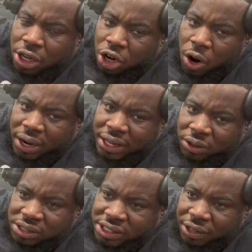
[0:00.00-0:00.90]

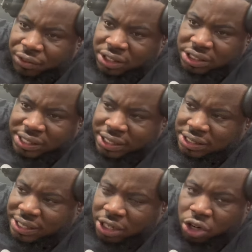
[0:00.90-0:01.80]
Cardio is different. The steady
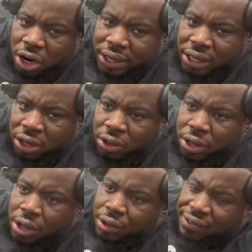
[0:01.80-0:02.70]
state of cardio,
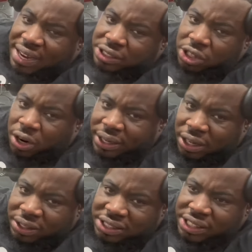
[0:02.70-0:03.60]
fasted
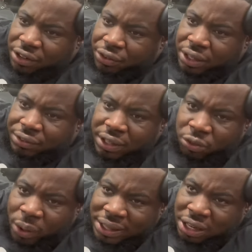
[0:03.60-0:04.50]
cardio, that's different if
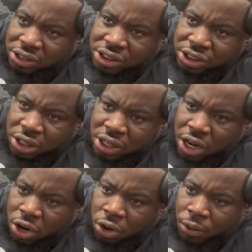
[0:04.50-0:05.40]
weight loss is your
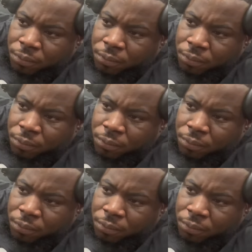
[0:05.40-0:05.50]
goal